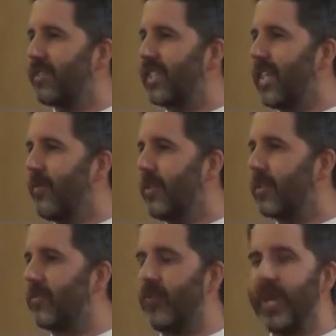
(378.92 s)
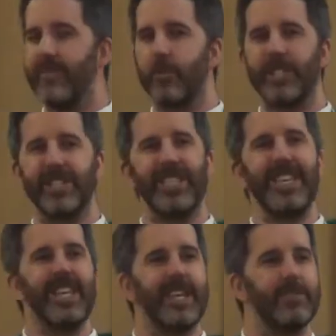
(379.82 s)
has given us flavor, which is
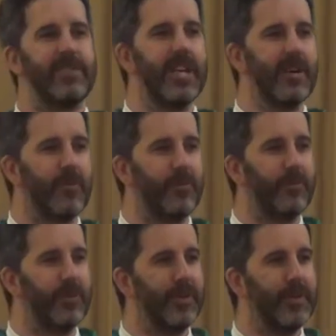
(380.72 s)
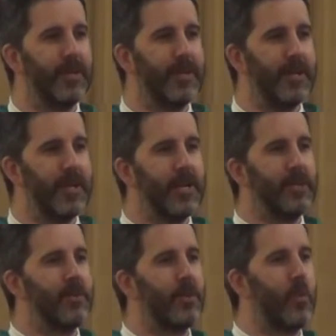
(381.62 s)
He Himself,
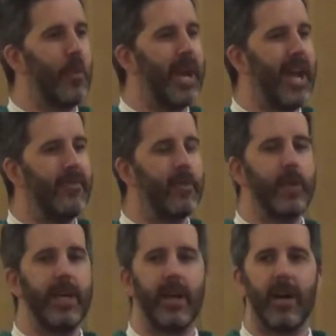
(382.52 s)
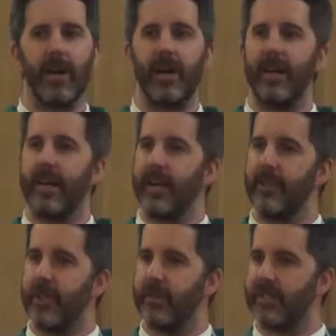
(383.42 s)
so that wherever we are,
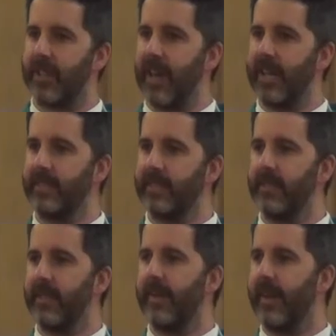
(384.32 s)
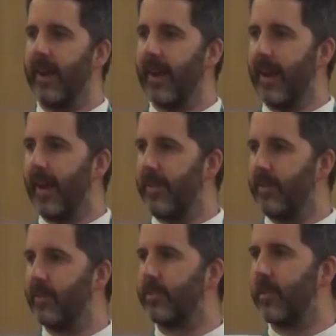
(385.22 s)
there is light and
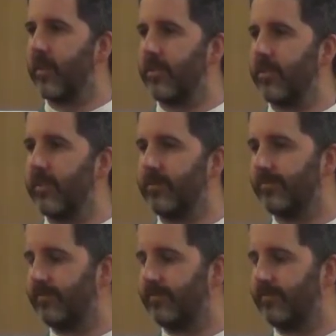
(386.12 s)
there is salt.